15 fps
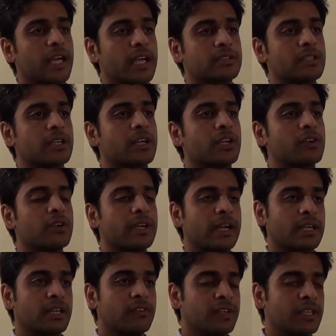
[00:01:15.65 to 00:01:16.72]
extracurricular
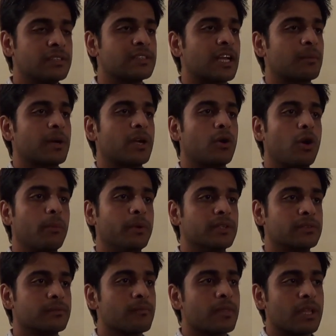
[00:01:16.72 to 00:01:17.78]
activities and my
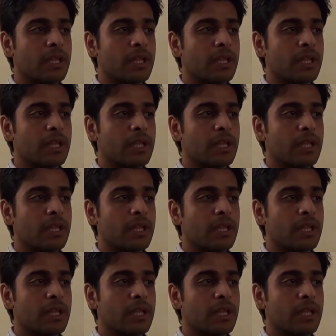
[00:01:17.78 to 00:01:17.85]
hobbies.